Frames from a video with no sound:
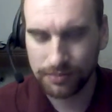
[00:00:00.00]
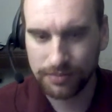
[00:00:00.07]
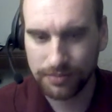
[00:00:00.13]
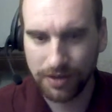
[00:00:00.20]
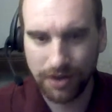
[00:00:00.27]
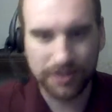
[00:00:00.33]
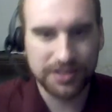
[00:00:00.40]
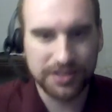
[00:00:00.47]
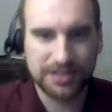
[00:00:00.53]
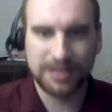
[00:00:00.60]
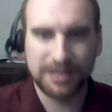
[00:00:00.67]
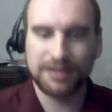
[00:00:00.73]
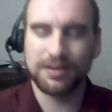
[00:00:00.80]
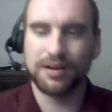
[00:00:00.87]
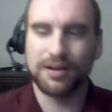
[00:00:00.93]
artists
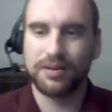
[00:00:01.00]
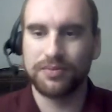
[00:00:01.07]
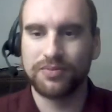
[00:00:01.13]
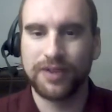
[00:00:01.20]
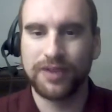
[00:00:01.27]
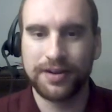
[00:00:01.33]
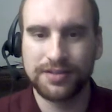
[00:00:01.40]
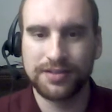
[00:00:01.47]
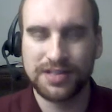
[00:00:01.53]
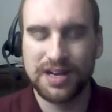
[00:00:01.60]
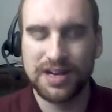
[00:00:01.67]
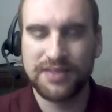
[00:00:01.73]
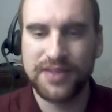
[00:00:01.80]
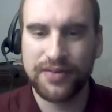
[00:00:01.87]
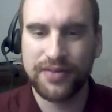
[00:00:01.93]
writers that
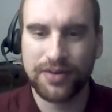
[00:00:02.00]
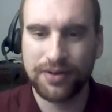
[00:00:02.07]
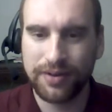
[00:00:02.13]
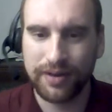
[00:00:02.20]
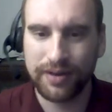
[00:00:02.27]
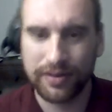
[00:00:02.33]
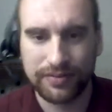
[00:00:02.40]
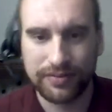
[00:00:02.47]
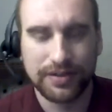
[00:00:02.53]
I've never heard of.